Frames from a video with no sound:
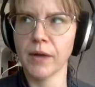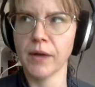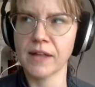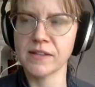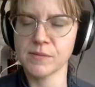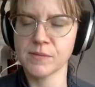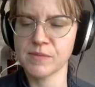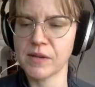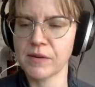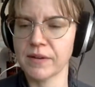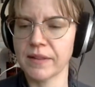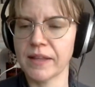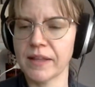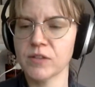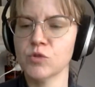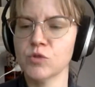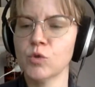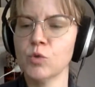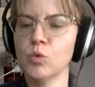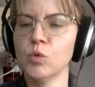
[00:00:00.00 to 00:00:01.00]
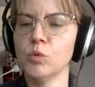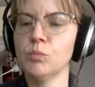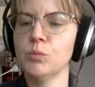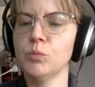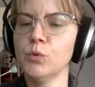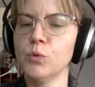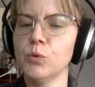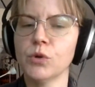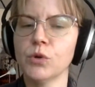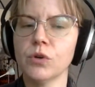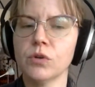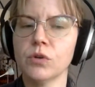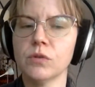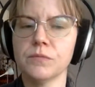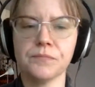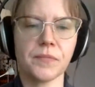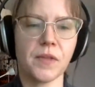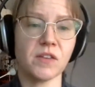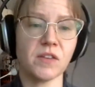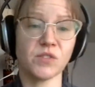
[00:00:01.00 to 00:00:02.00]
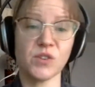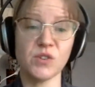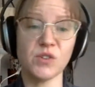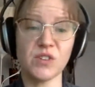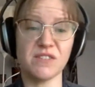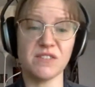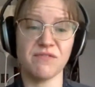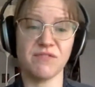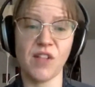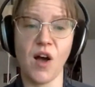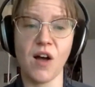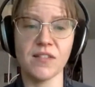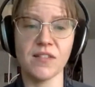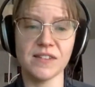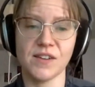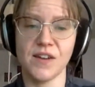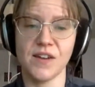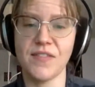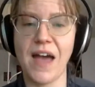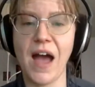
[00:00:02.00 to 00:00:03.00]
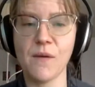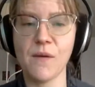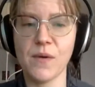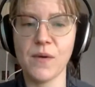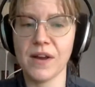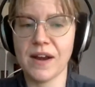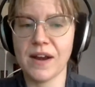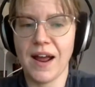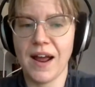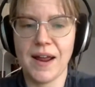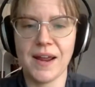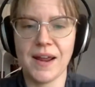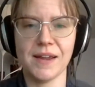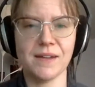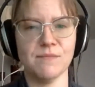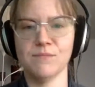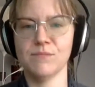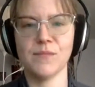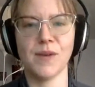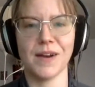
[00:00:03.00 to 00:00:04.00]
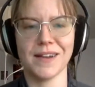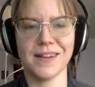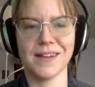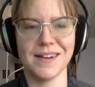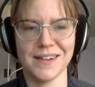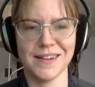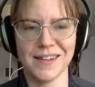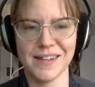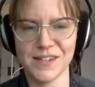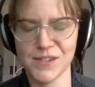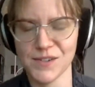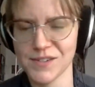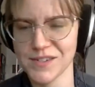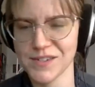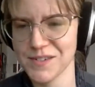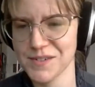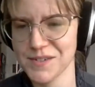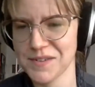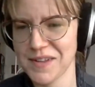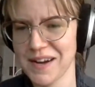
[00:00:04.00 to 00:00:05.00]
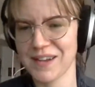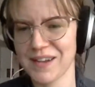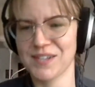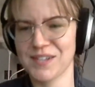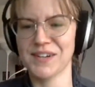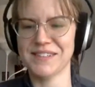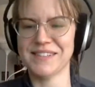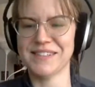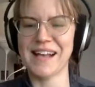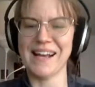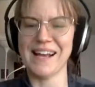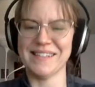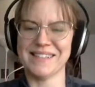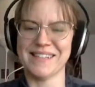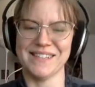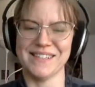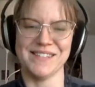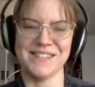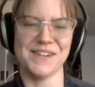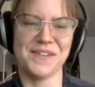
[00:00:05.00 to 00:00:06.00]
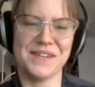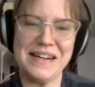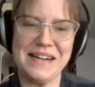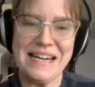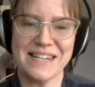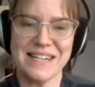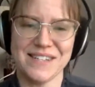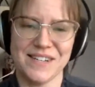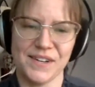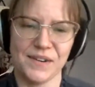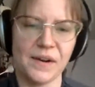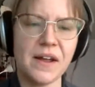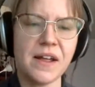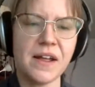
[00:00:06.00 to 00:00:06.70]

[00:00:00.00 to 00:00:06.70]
ends up sounding like school book. So you did flawless on that one. I'm not gonna get you to do that exercise because you don't need to.